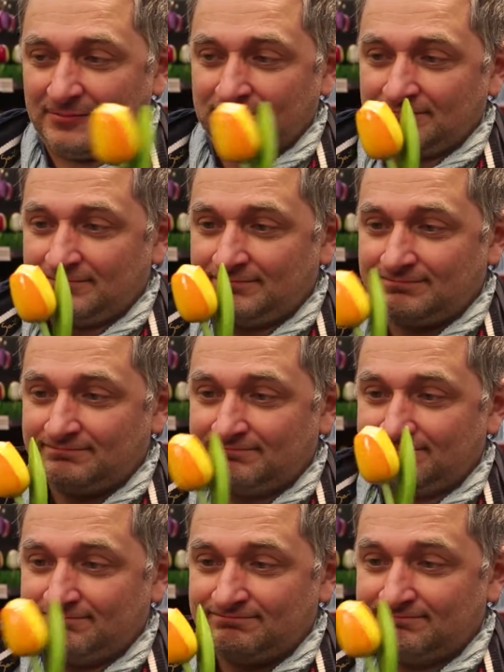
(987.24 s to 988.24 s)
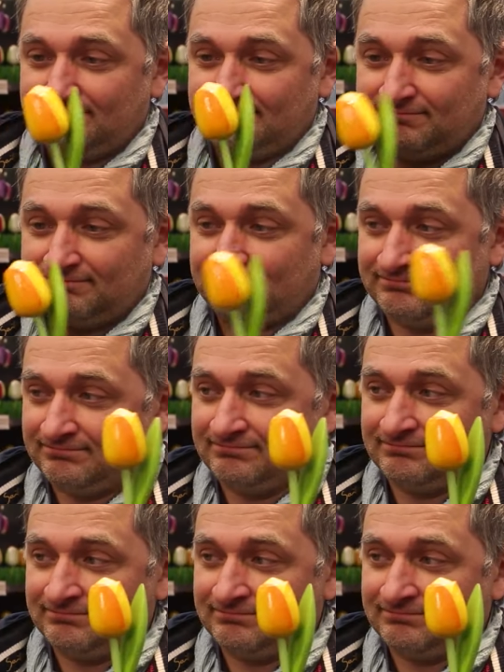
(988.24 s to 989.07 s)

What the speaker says: Nothing is said.